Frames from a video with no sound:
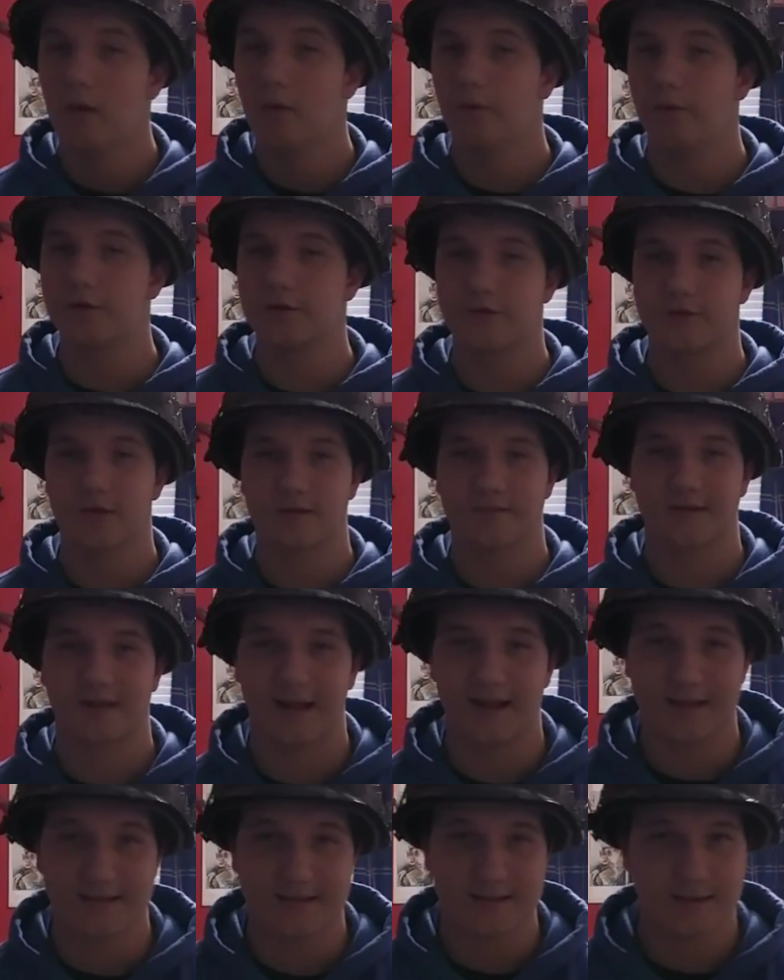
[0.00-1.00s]
Which, trust me,
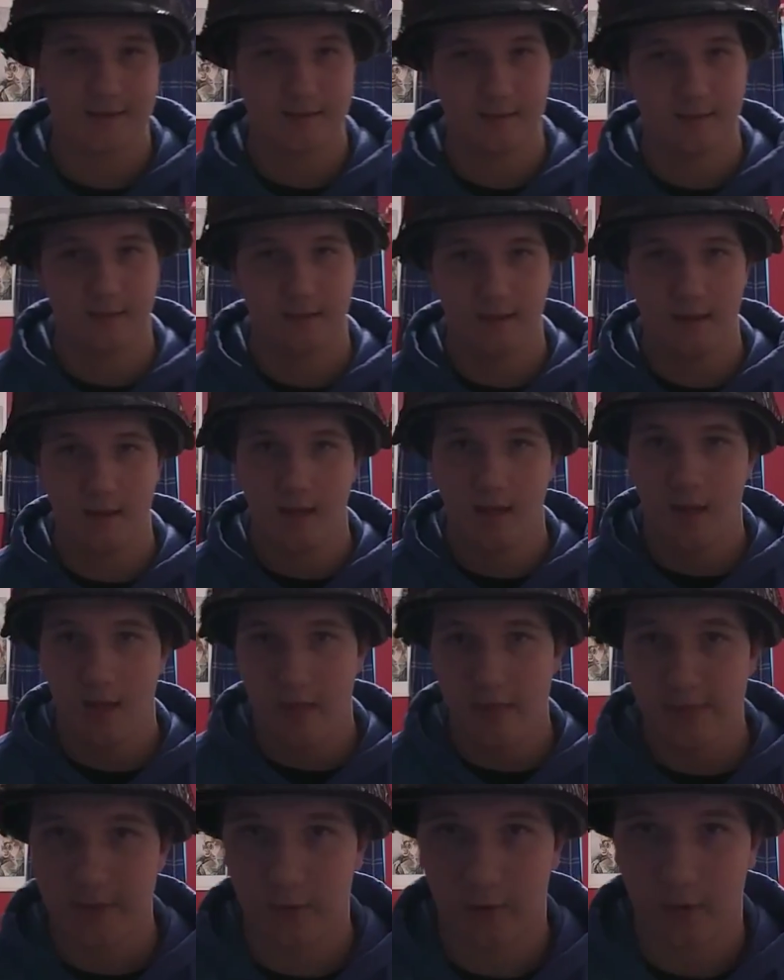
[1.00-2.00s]
guys,
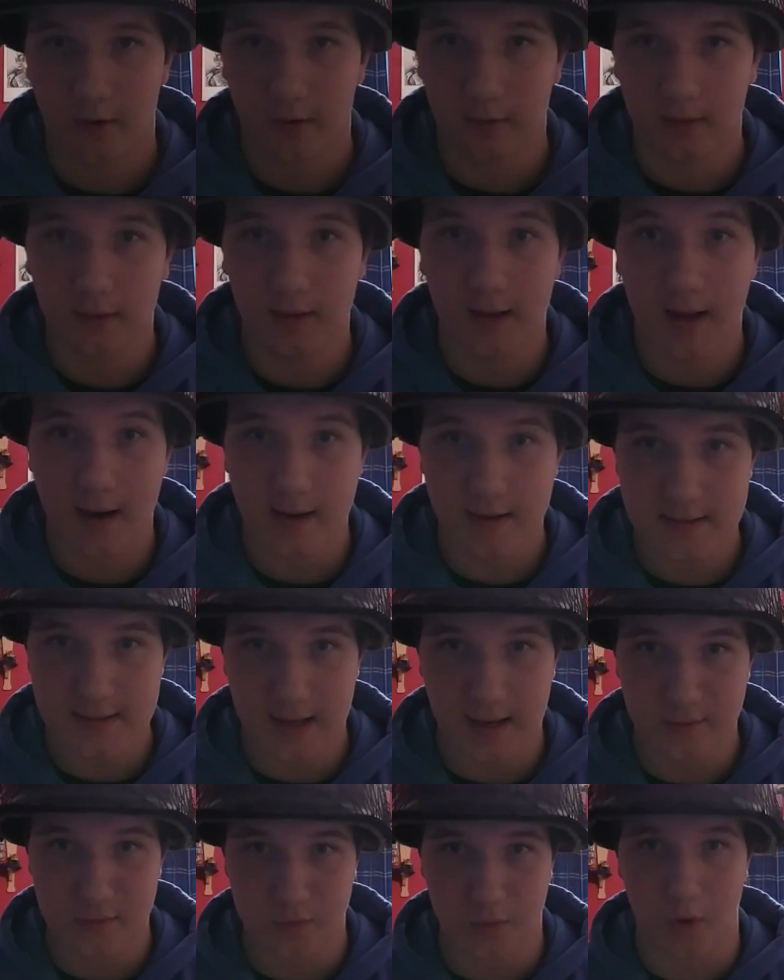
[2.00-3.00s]
there are a lot of
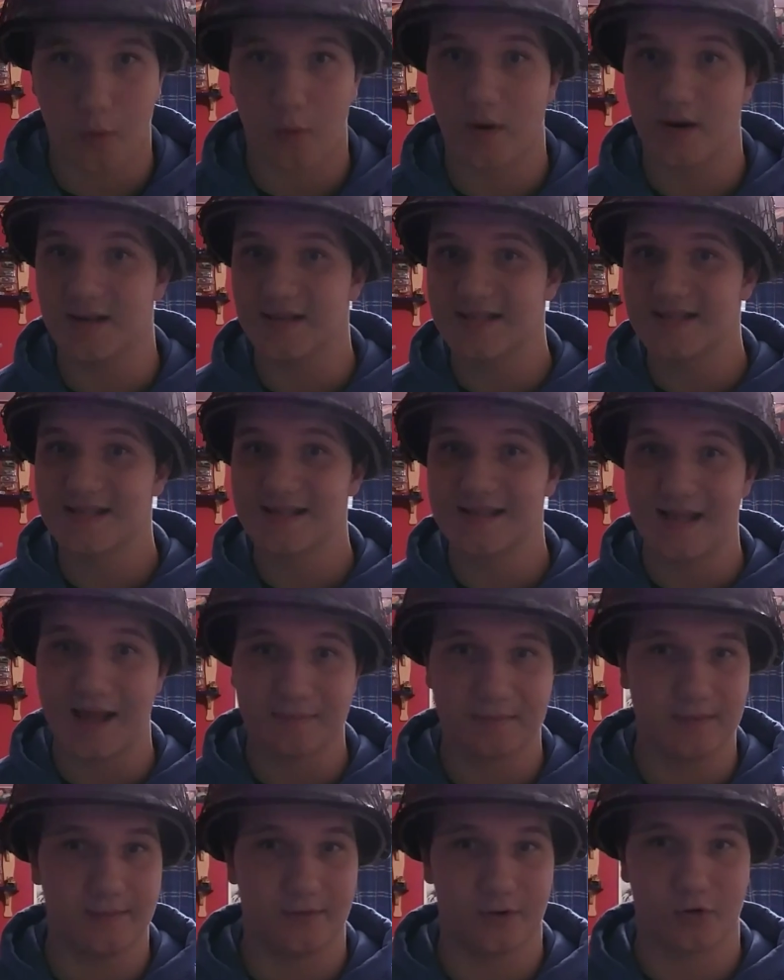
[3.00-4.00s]
times where I want to
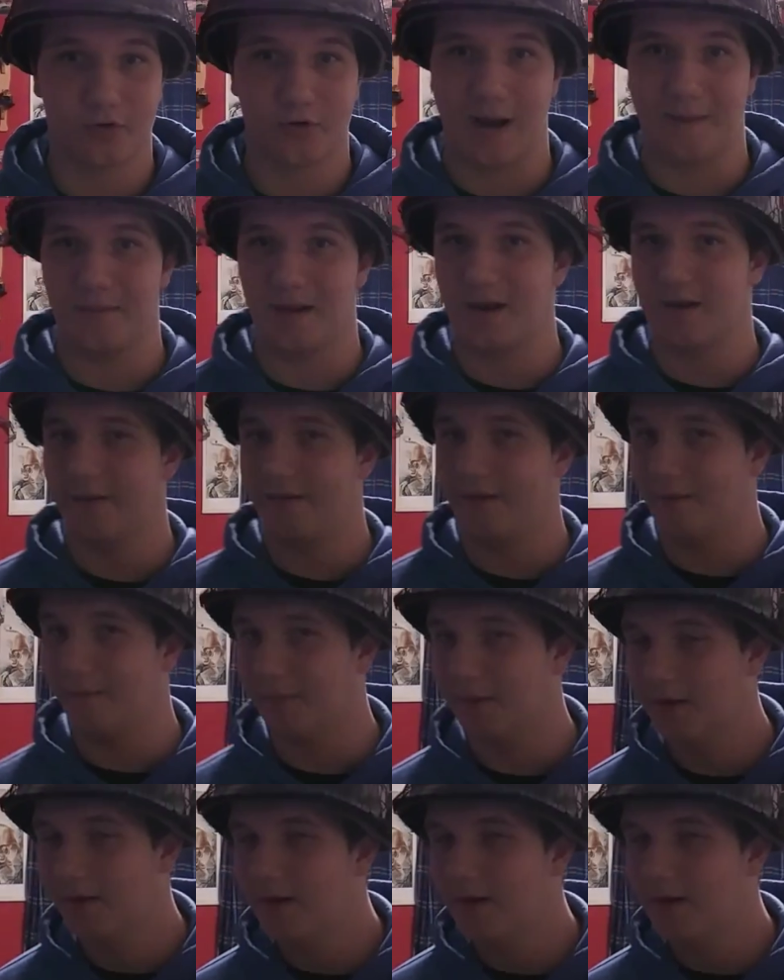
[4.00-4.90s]
slap the crap out of him.